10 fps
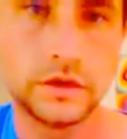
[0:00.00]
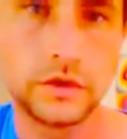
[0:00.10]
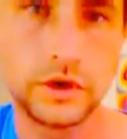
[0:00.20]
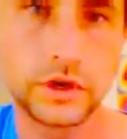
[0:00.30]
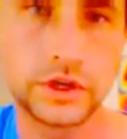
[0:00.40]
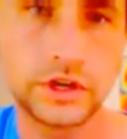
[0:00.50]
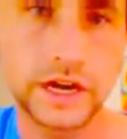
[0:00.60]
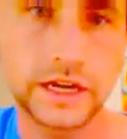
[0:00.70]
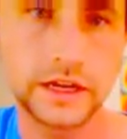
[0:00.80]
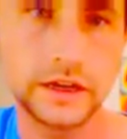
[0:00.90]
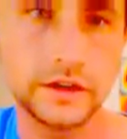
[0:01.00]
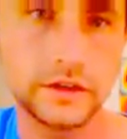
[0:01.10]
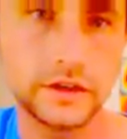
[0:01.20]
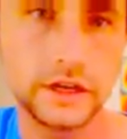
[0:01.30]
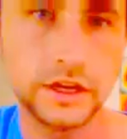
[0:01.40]
Or you could track it
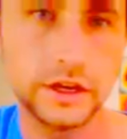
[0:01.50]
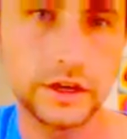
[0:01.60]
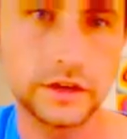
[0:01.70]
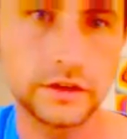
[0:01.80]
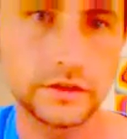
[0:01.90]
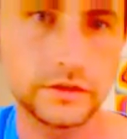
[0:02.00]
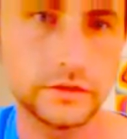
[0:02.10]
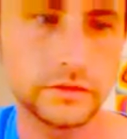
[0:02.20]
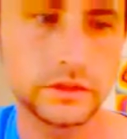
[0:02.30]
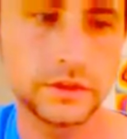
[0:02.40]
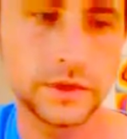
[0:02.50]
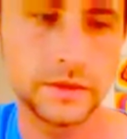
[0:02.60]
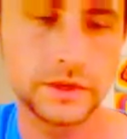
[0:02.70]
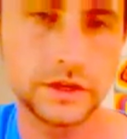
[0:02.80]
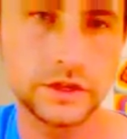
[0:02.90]
here, which
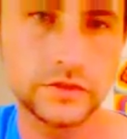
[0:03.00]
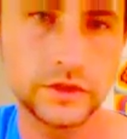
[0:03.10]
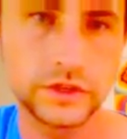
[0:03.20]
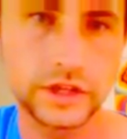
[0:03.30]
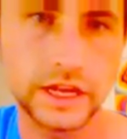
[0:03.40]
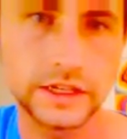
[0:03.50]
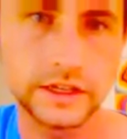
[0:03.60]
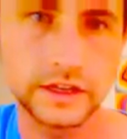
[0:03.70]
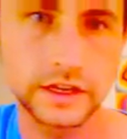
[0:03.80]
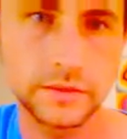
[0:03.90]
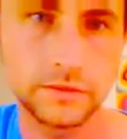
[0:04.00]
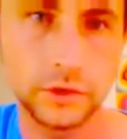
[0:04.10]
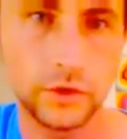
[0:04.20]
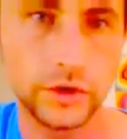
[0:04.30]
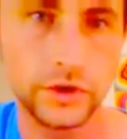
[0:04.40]
sometimes I'll just visualize it. Like I'm
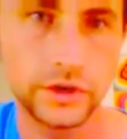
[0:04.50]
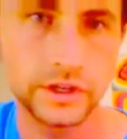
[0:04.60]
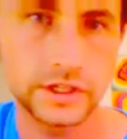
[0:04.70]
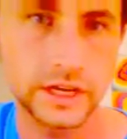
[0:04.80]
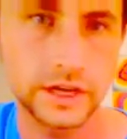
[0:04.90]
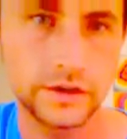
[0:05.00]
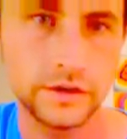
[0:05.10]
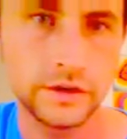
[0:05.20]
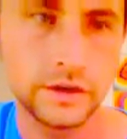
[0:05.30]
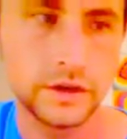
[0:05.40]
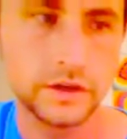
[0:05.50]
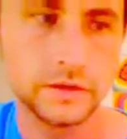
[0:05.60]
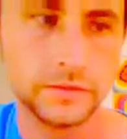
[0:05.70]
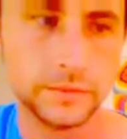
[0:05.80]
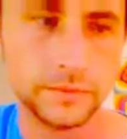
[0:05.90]
only holding this down,
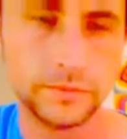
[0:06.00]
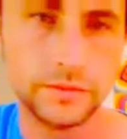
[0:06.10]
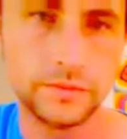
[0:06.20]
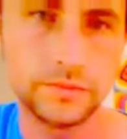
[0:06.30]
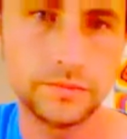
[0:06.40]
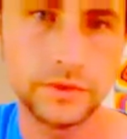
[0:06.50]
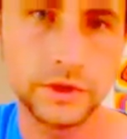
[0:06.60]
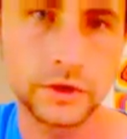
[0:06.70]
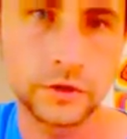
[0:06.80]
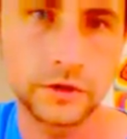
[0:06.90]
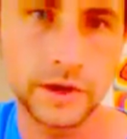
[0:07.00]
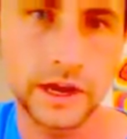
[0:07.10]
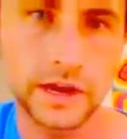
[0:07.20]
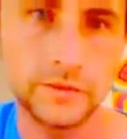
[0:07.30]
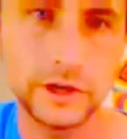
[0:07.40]
but in the corner of my
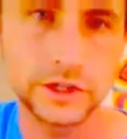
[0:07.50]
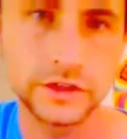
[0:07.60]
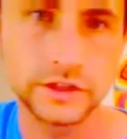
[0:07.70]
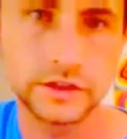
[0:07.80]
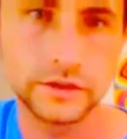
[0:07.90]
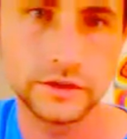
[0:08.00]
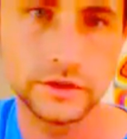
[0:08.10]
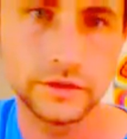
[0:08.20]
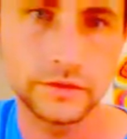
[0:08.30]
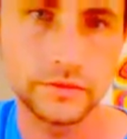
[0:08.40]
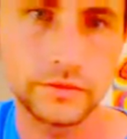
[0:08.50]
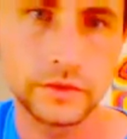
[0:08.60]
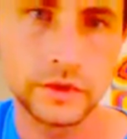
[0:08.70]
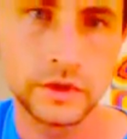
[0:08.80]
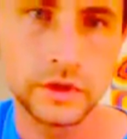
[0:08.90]
eye I'm watching this note too.
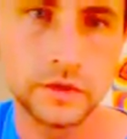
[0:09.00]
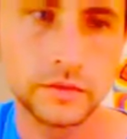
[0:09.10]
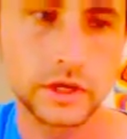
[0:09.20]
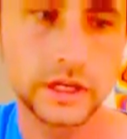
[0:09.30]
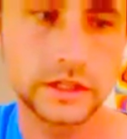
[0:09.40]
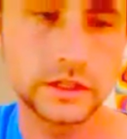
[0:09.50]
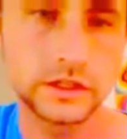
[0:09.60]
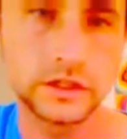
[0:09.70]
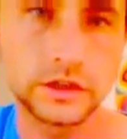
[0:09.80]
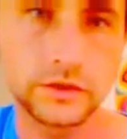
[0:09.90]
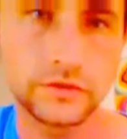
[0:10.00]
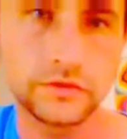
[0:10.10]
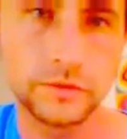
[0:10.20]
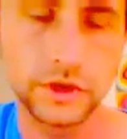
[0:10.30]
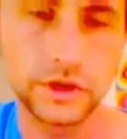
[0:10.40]
Because this is so
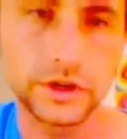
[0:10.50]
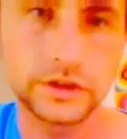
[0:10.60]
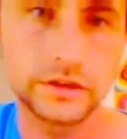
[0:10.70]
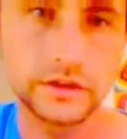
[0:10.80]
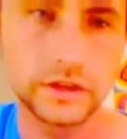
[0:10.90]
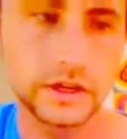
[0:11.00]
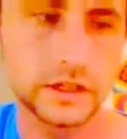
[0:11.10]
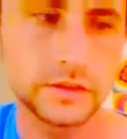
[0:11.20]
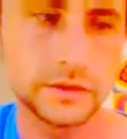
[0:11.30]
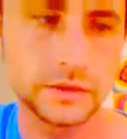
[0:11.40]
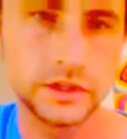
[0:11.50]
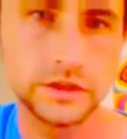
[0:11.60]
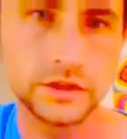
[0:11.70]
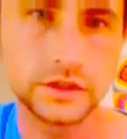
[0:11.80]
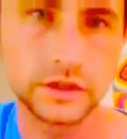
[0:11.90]
familiar that it's sometimes
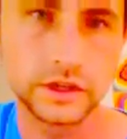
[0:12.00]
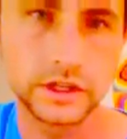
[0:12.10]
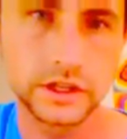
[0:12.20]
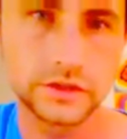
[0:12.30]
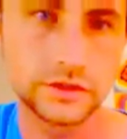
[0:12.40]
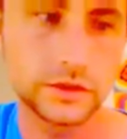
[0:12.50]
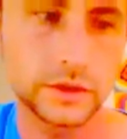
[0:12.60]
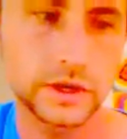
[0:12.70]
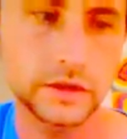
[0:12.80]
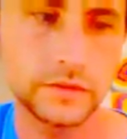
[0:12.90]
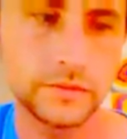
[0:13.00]
easier just to look at this really quick.